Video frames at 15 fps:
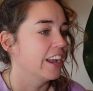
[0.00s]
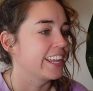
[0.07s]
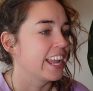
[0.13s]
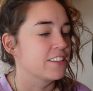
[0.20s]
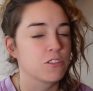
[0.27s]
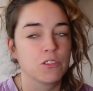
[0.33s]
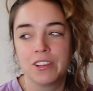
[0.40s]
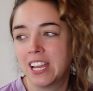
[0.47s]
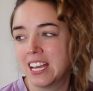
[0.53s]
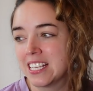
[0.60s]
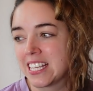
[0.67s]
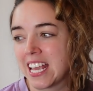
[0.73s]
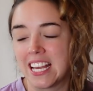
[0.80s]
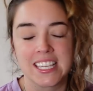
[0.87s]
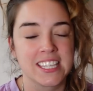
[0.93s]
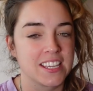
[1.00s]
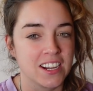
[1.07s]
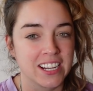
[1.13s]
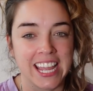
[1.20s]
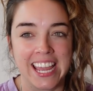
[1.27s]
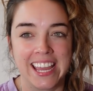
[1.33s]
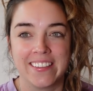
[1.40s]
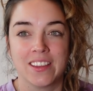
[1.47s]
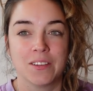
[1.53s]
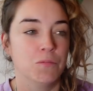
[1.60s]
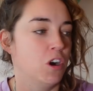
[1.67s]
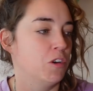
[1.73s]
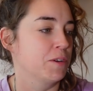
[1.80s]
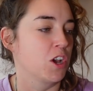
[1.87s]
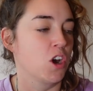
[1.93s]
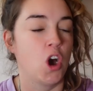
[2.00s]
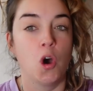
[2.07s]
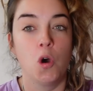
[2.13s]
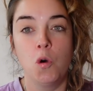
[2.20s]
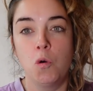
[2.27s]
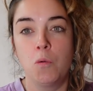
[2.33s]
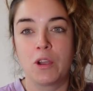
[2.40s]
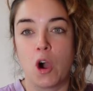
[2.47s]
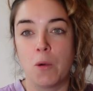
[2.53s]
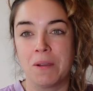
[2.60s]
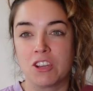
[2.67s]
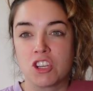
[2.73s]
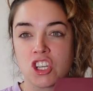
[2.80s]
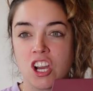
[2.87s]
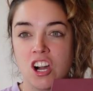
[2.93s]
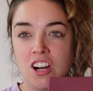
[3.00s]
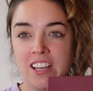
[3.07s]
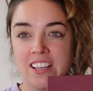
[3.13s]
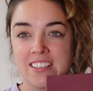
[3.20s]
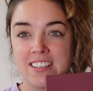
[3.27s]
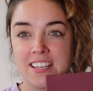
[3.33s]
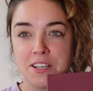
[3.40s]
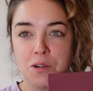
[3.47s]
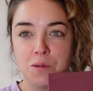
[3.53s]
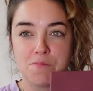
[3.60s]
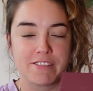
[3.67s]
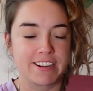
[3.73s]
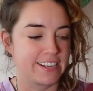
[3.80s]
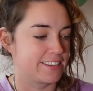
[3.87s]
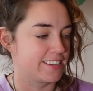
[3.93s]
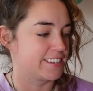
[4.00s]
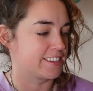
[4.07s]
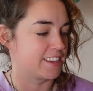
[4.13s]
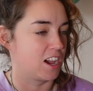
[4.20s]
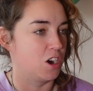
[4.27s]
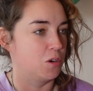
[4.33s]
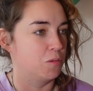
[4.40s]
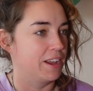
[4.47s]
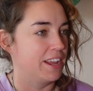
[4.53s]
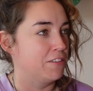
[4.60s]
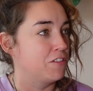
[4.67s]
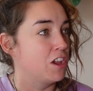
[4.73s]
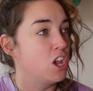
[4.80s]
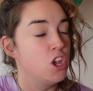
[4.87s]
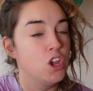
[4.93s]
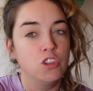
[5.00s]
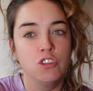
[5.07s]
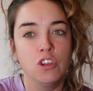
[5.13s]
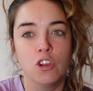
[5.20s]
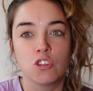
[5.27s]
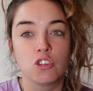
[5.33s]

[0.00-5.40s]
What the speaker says: Okay, Dawn, let's get stuck in. What have we got? Oh, we got a bit of Charlotte Tilbury to start with. New